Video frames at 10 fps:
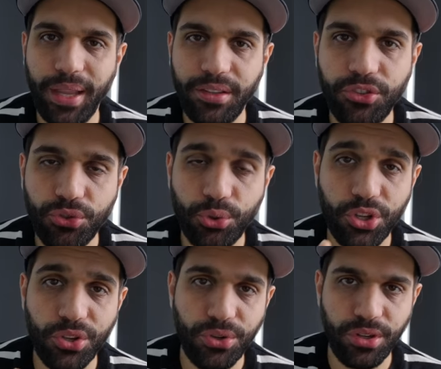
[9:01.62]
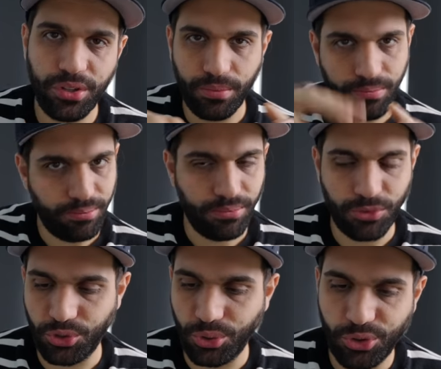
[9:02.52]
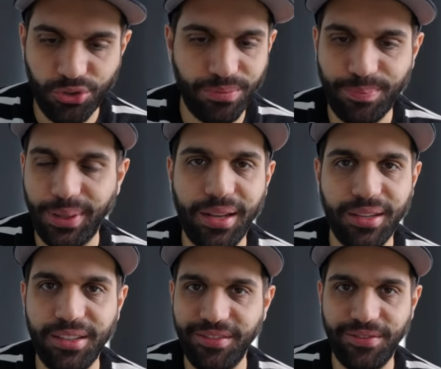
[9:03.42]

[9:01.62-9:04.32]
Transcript: big distortion unit, distortion plugin,